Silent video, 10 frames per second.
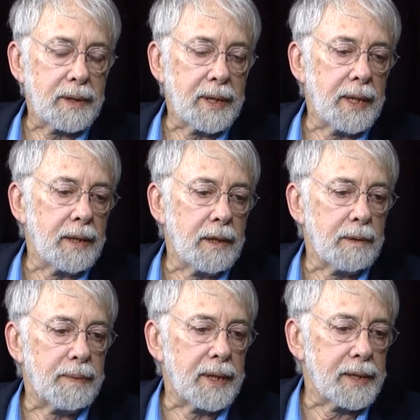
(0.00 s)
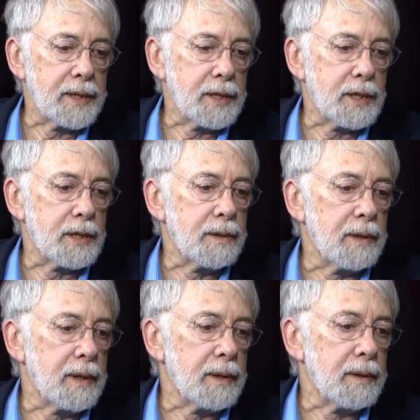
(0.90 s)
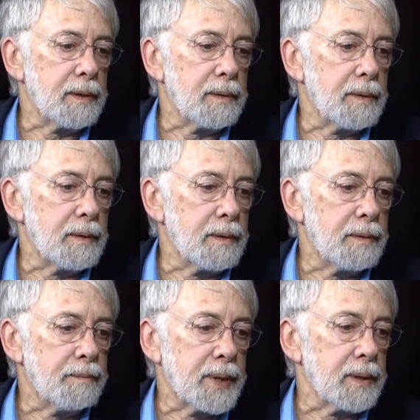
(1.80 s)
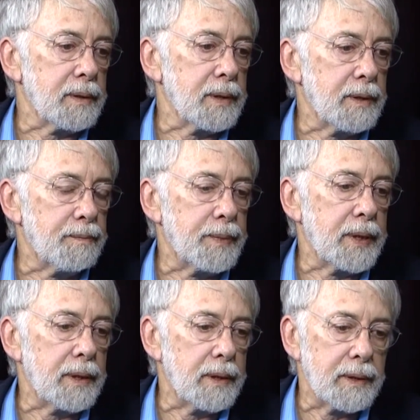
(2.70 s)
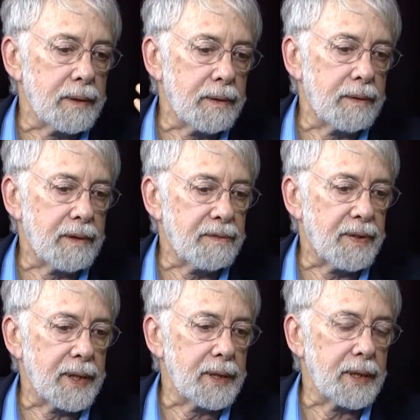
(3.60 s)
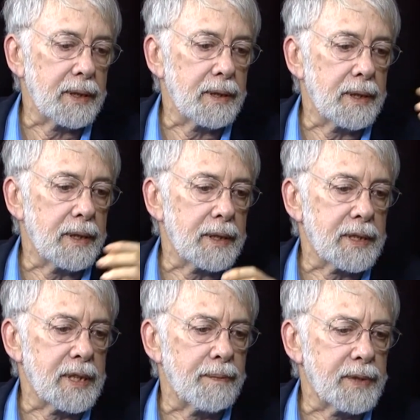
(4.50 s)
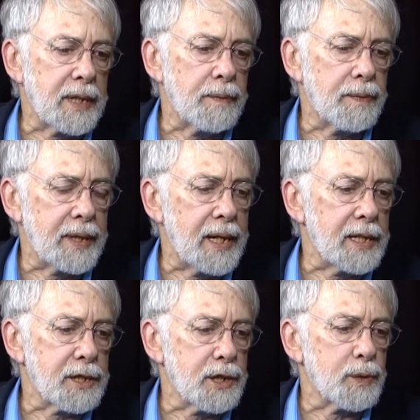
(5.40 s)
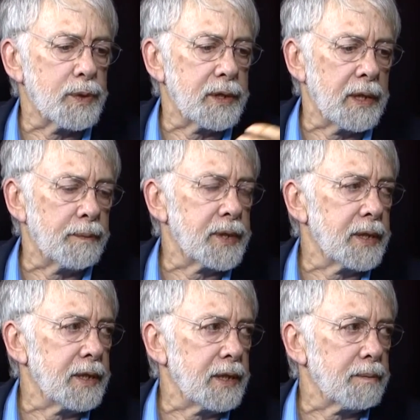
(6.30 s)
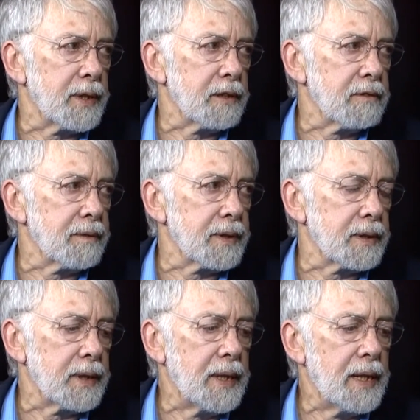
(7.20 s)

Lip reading: And then their bodies burned beyond the finding, except some of the ashes were dumped in a nearby river.